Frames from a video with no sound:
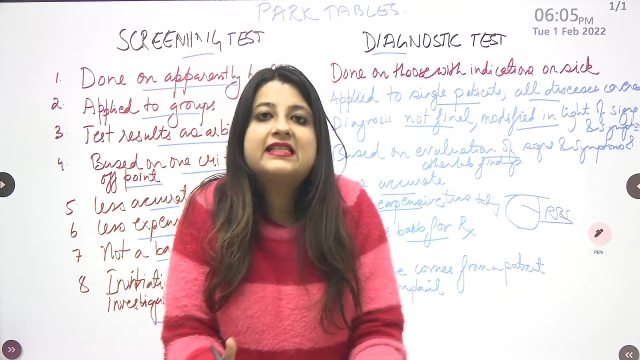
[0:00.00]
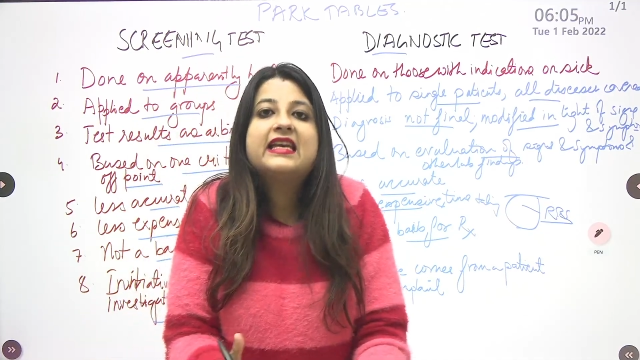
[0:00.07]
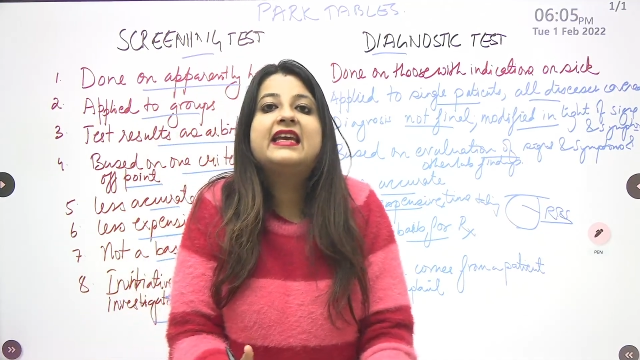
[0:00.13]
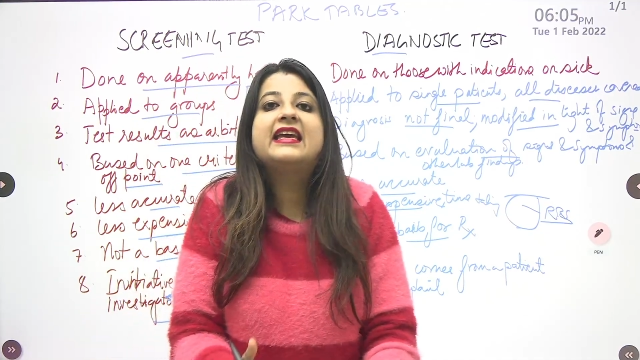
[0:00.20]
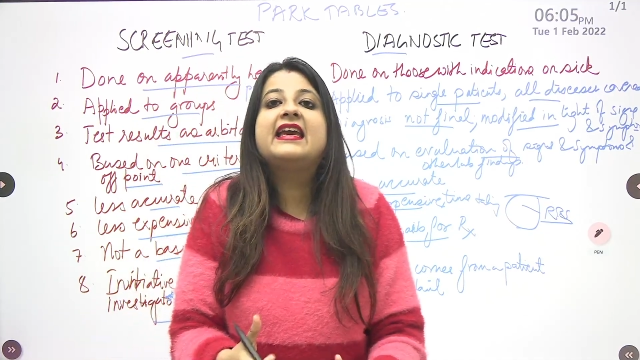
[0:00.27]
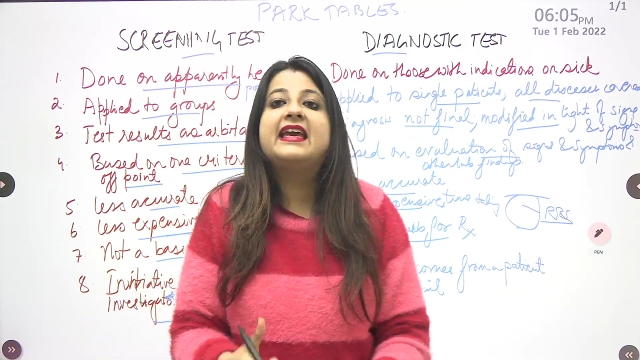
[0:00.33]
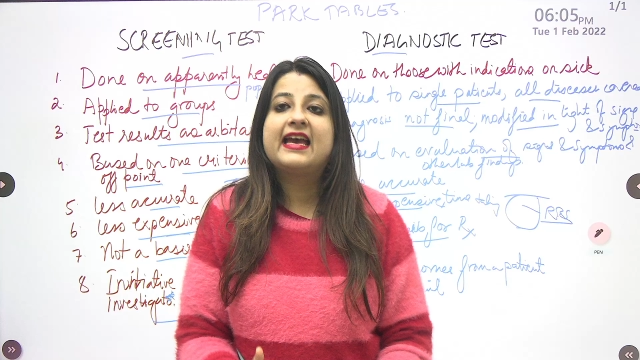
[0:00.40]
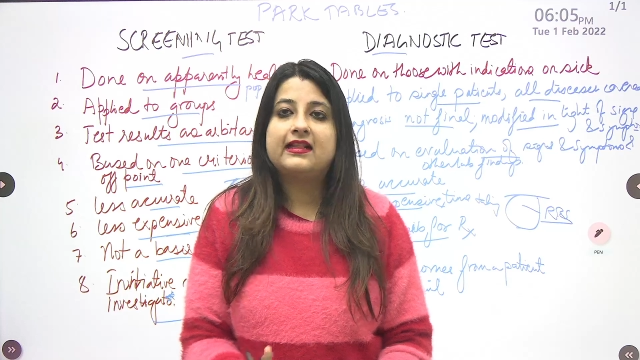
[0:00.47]

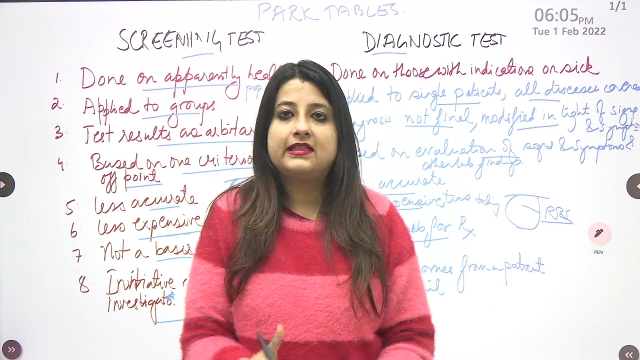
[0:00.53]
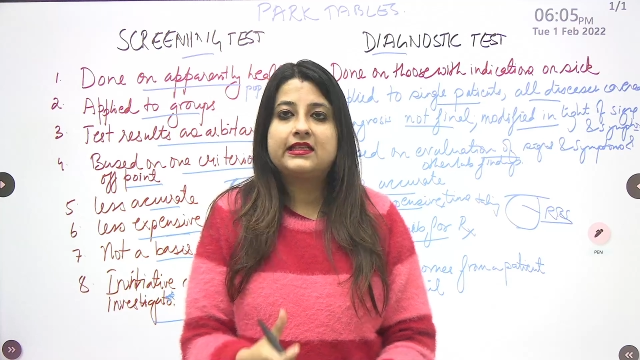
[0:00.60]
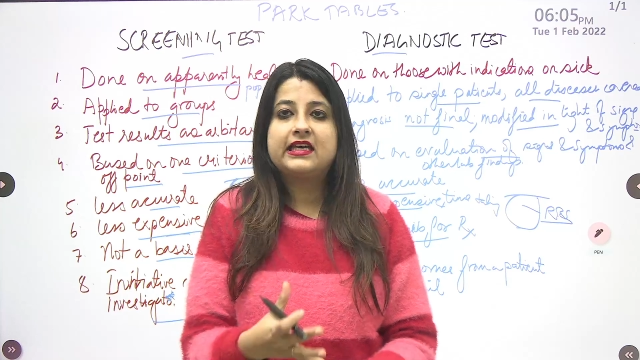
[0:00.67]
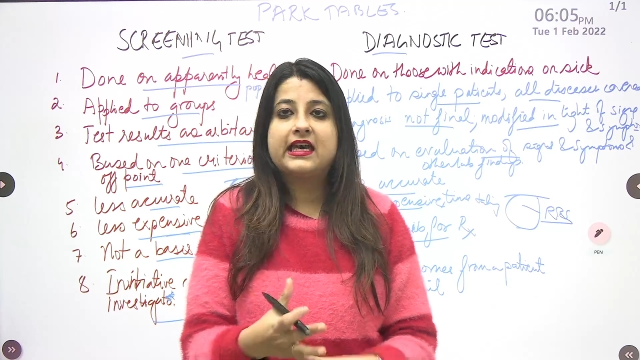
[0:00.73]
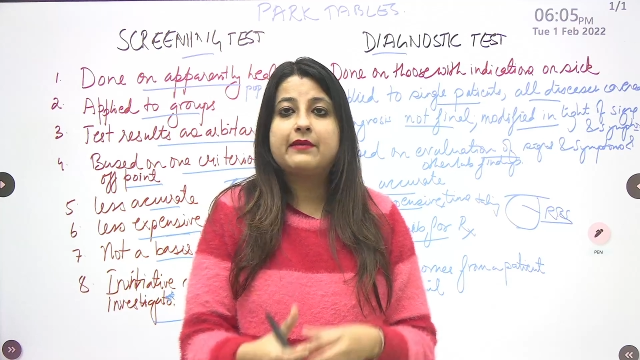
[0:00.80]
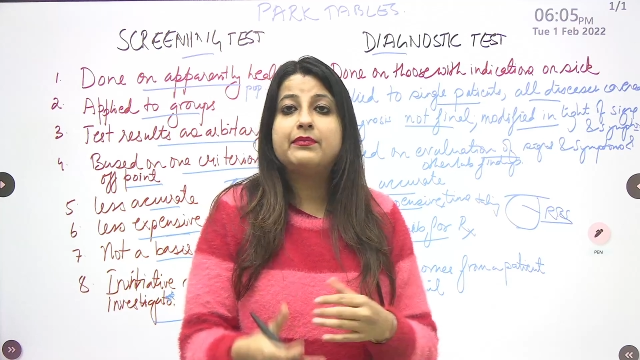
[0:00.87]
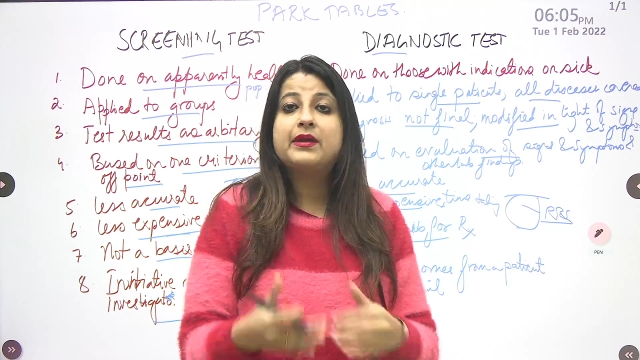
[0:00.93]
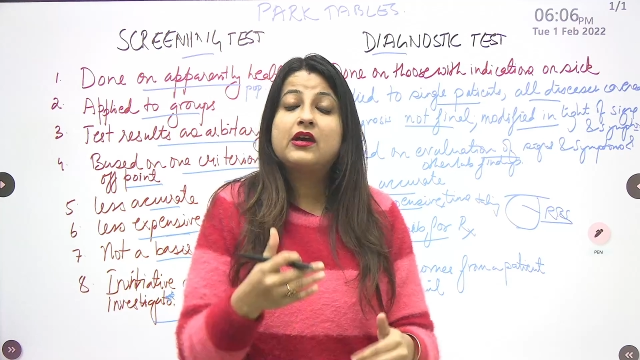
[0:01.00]
seeking
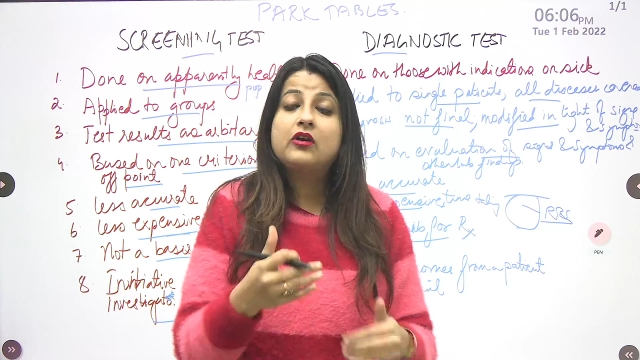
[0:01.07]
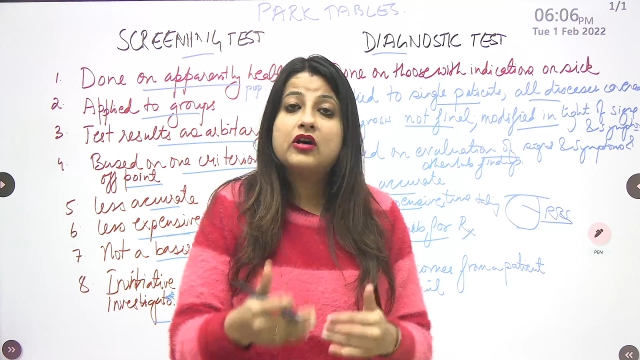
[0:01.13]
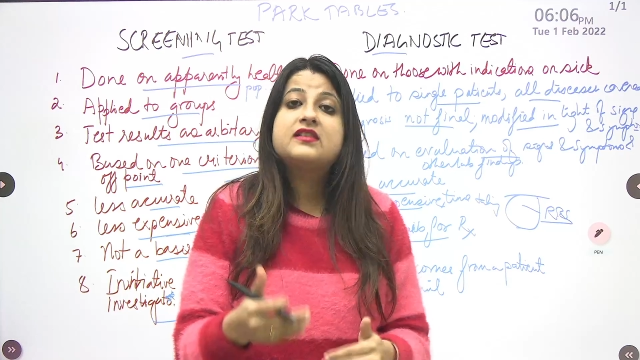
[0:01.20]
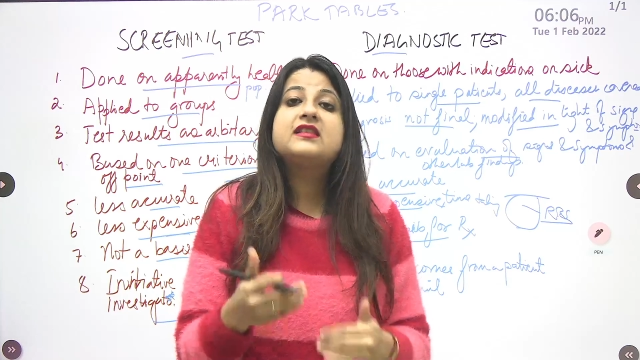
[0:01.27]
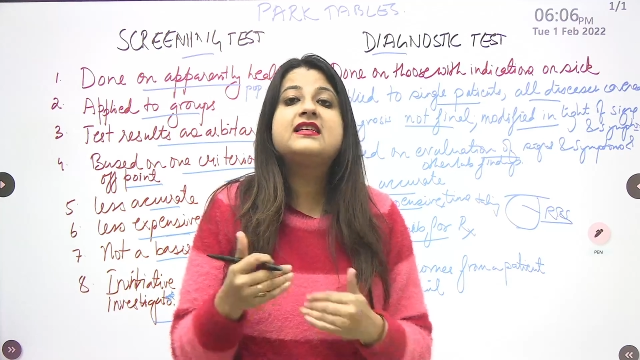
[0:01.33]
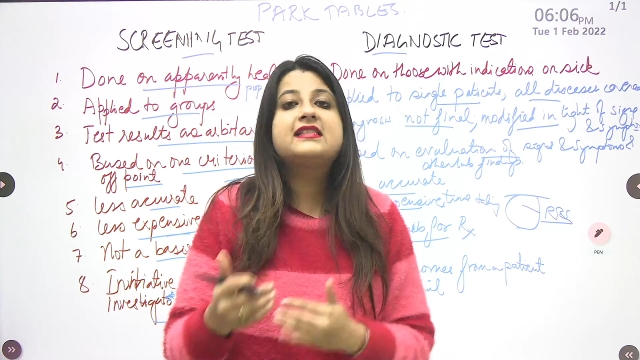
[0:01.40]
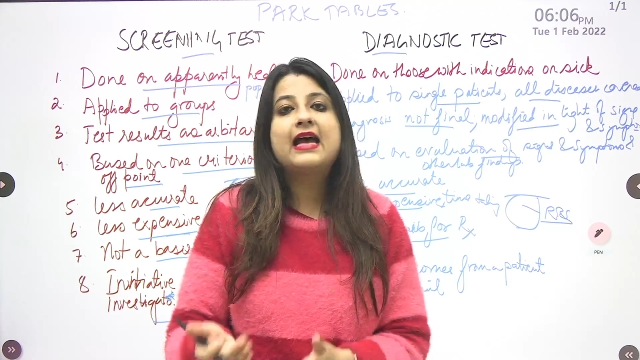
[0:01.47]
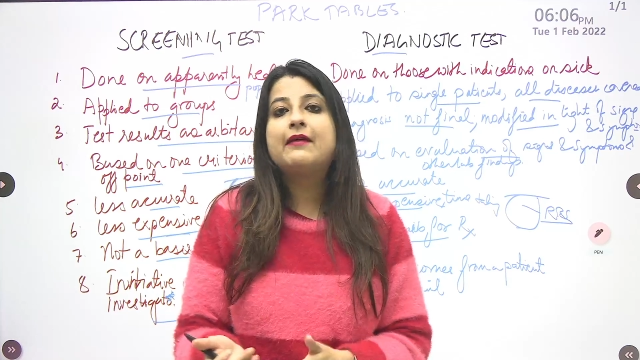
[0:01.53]
healthcare because
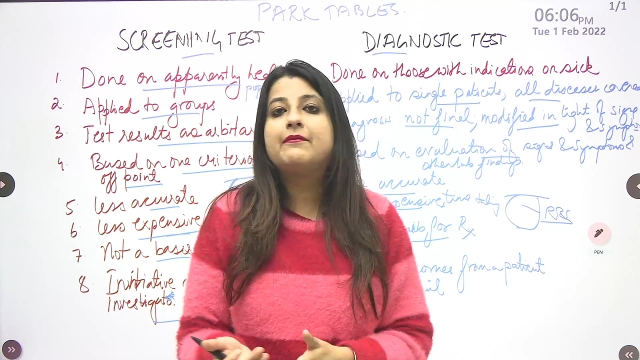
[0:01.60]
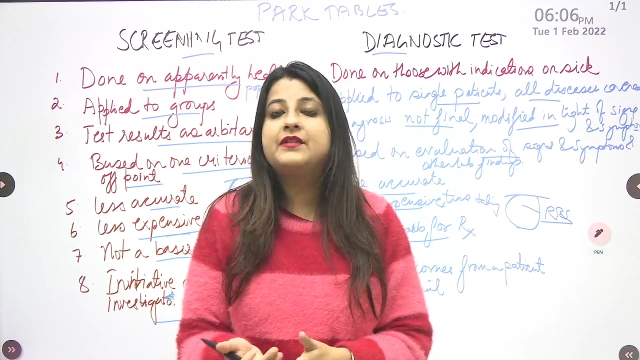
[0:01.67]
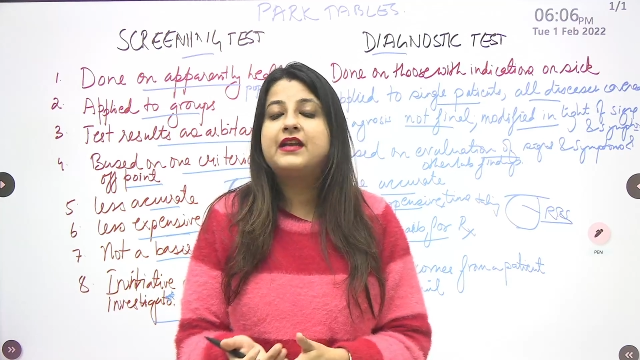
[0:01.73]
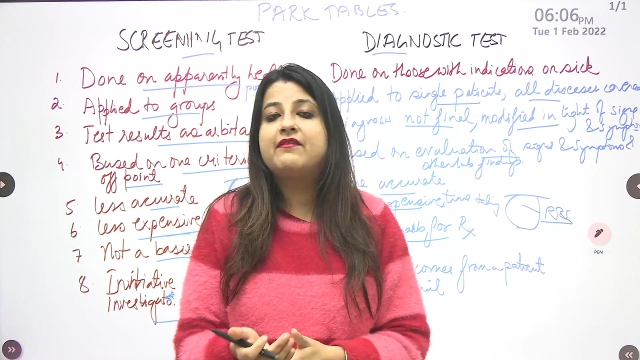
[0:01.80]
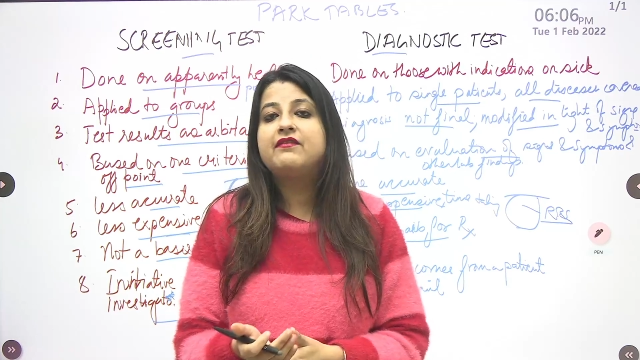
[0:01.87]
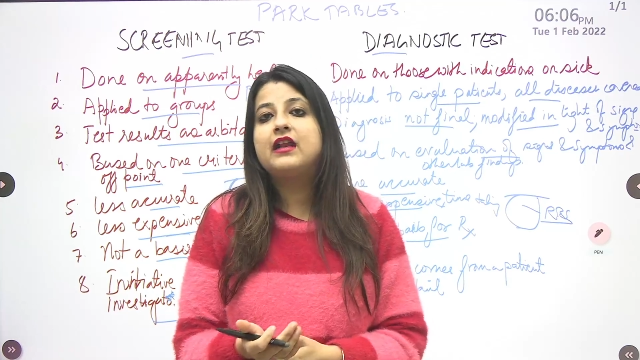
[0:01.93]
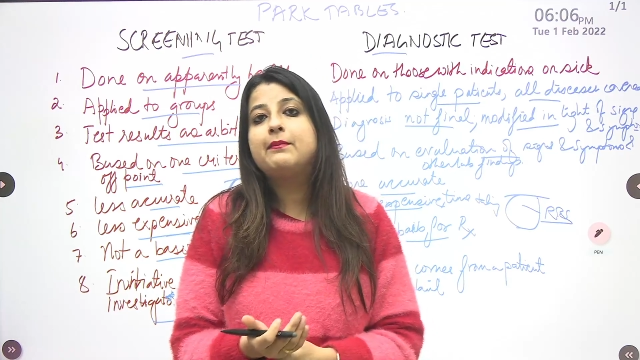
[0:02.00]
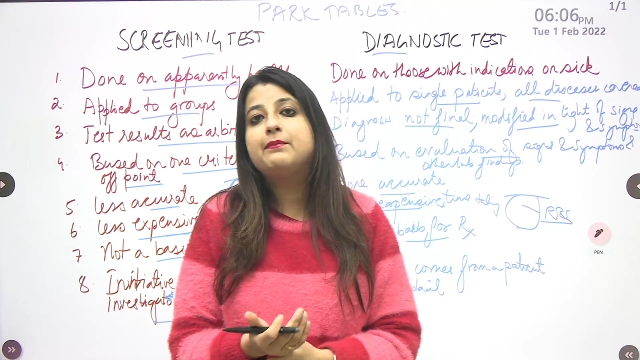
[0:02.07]
he's
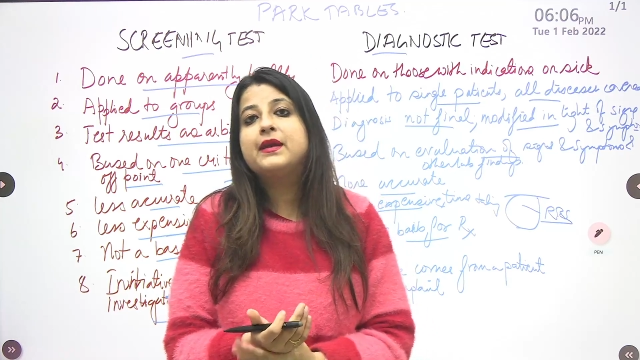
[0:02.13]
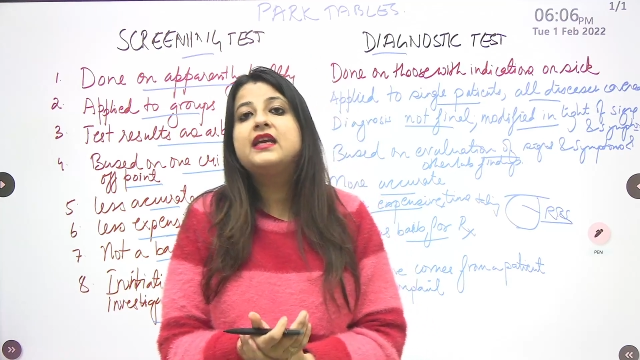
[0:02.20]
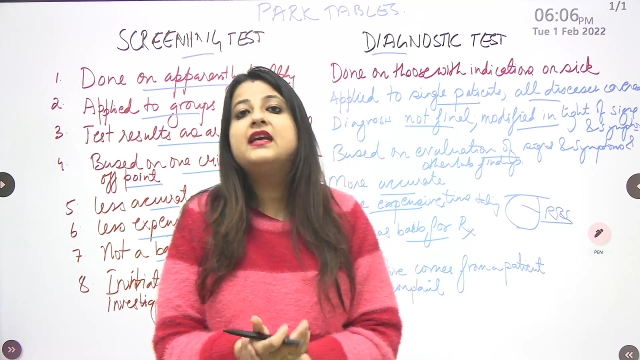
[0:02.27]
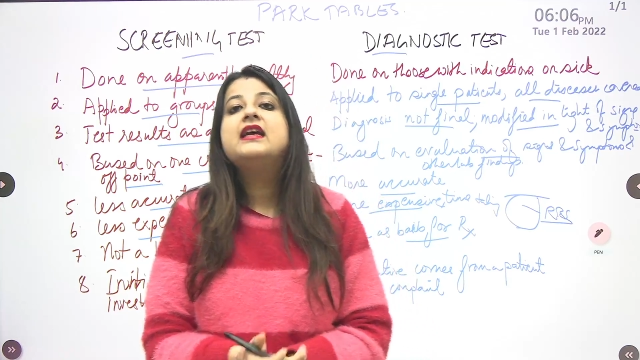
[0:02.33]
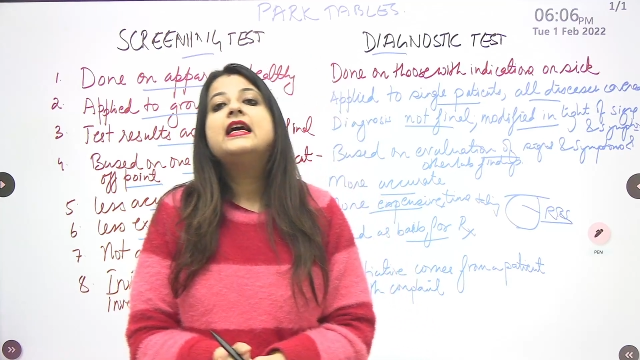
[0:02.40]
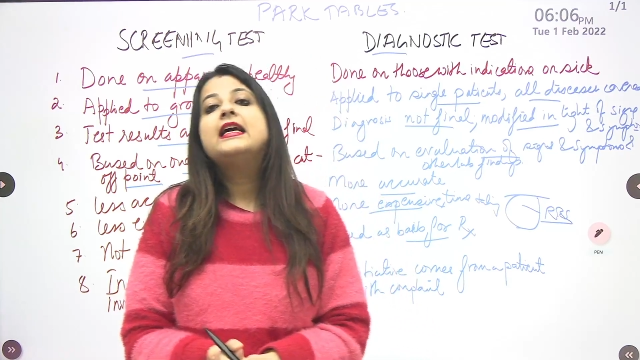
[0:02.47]
developing